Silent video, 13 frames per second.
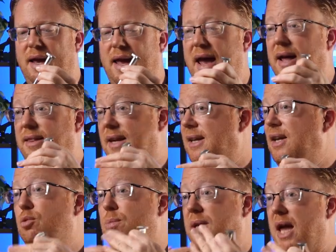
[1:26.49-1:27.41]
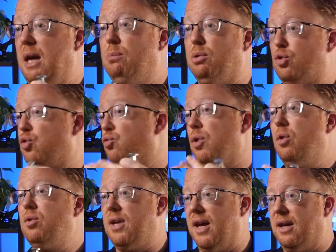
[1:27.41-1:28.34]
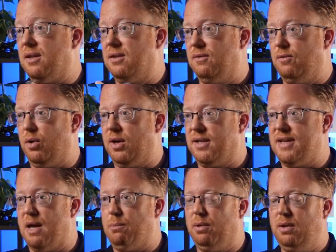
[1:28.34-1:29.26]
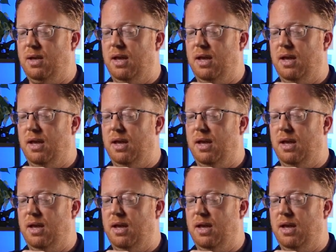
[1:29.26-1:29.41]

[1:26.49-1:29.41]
and they need to be able to rotate, for example,